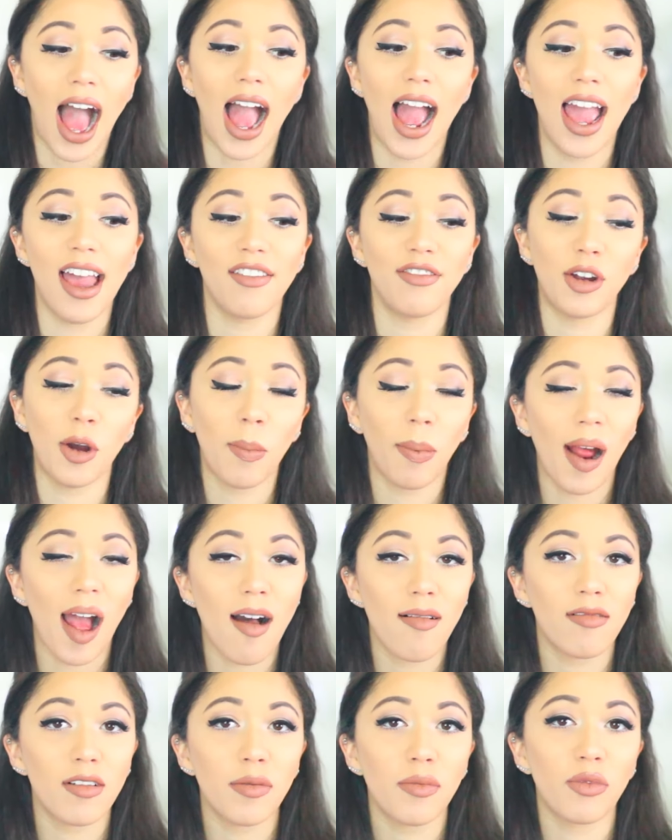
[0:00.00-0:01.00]
I have no
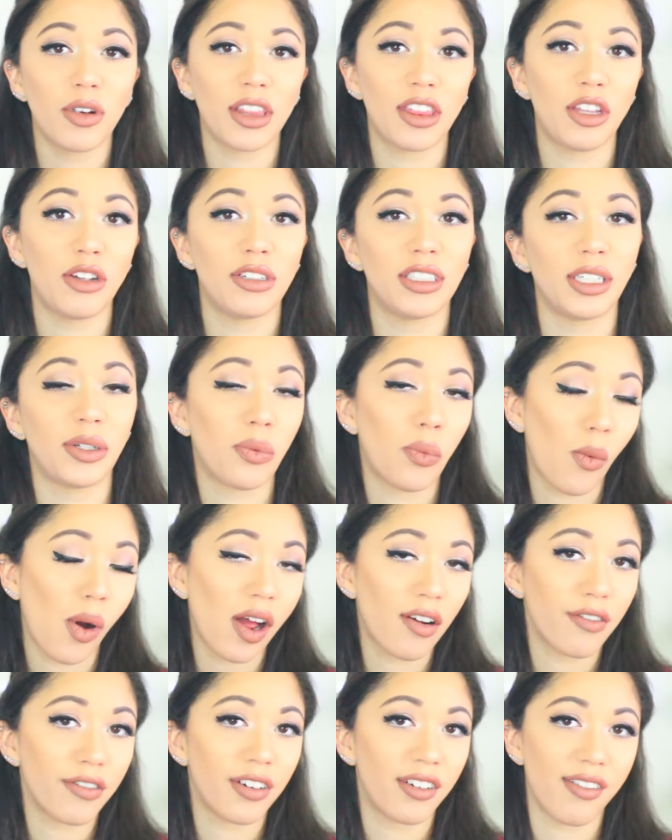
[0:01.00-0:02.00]
problem with using
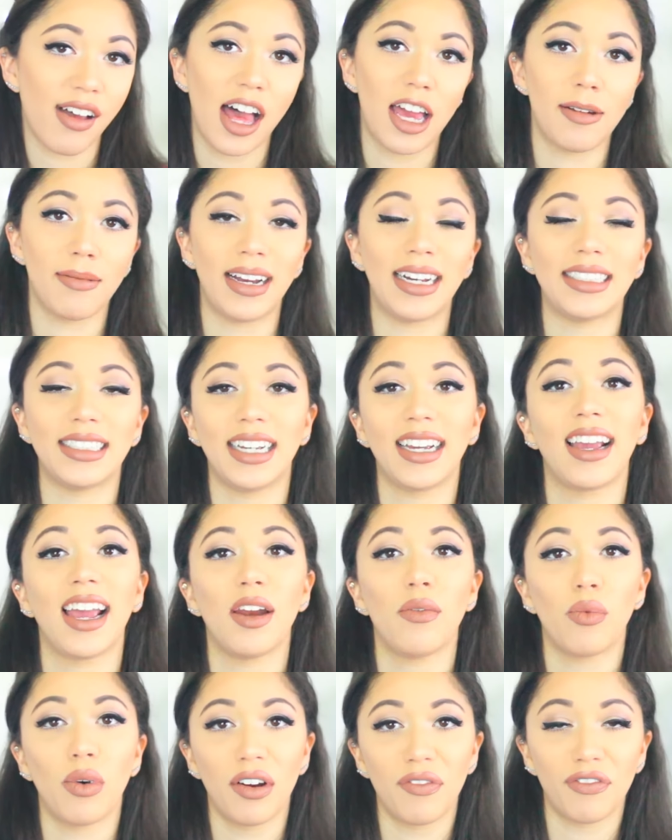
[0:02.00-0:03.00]
one for volumizing
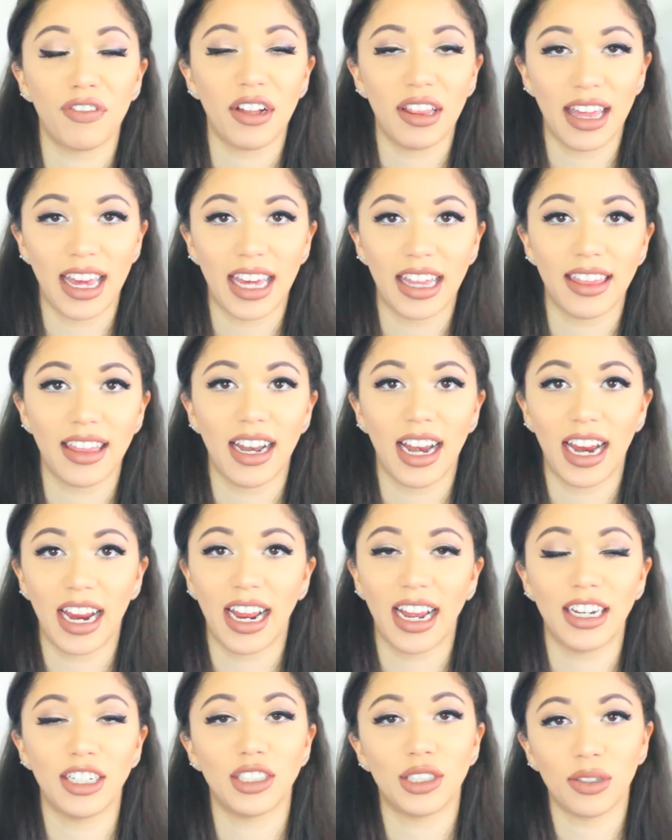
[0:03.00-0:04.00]
and one for
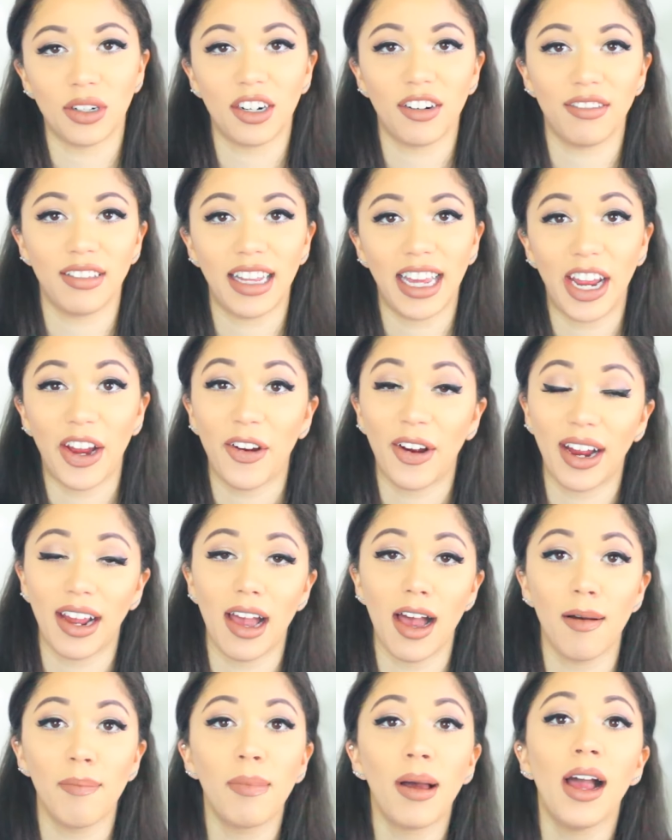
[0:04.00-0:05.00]
lengthening and sort of
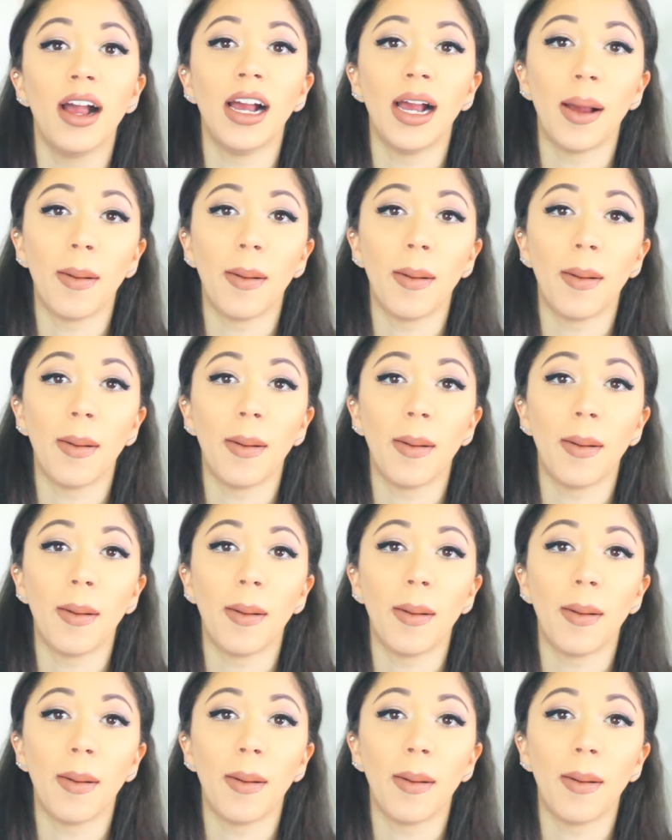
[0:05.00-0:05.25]
layering up,